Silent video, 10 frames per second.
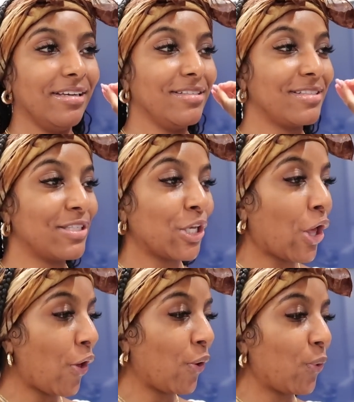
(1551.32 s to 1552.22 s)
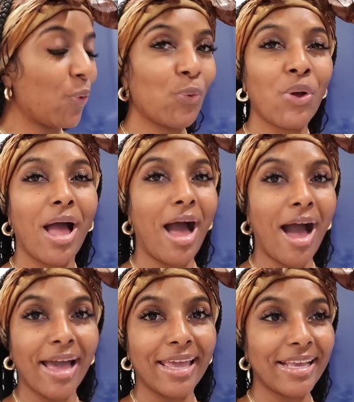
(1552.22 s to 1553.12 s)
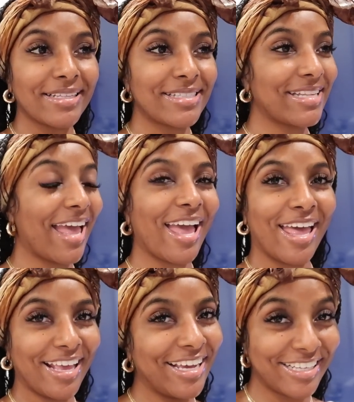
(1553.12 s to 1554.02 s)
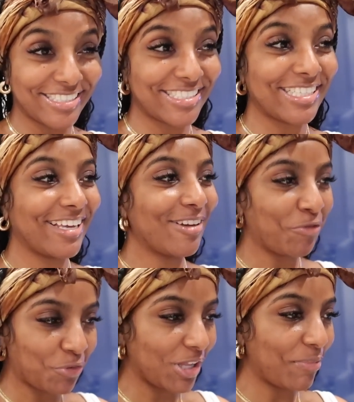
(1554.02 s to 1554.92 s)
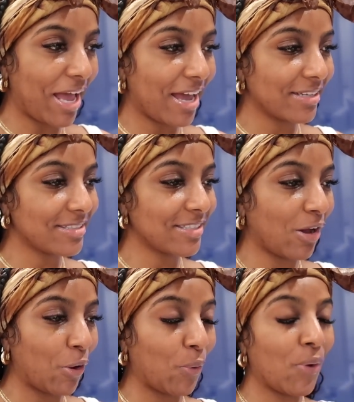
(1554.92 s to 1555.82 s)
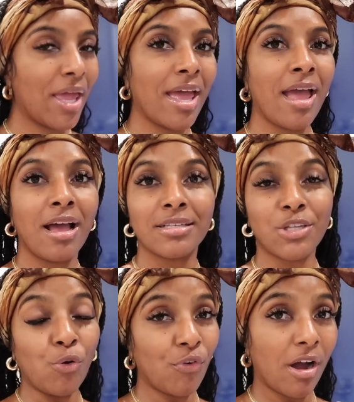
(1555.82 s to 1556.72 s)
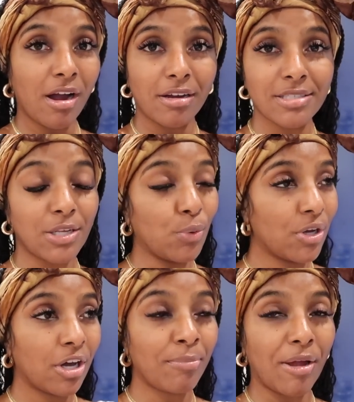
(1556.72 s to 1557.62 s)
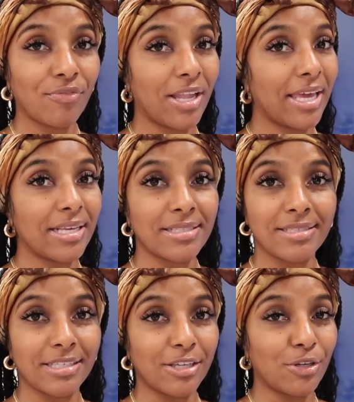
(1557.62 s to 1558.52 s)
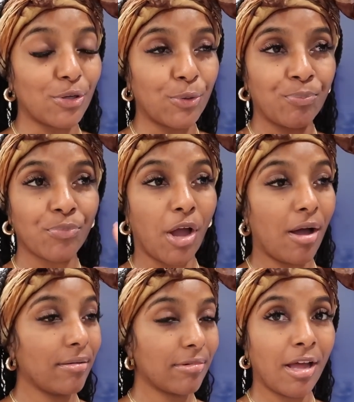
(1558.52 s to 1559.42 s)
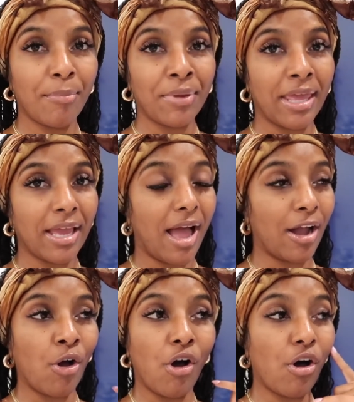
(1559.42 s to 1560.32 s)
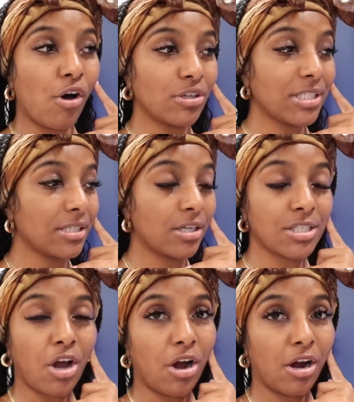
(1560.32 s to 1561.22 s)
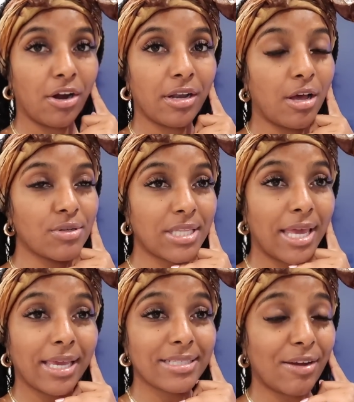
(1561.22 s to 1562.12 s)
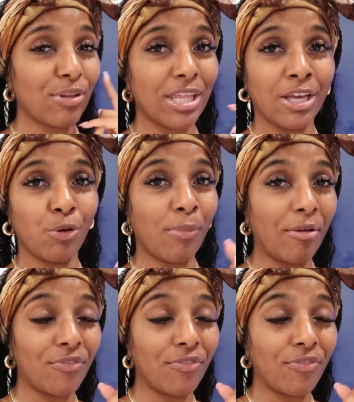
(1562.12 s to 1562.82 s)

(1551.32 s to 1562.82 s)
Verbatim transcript: snow, ice. It's really bad. So so far so good. My flight is still coming. I called Qatar and I was like, is everything good with my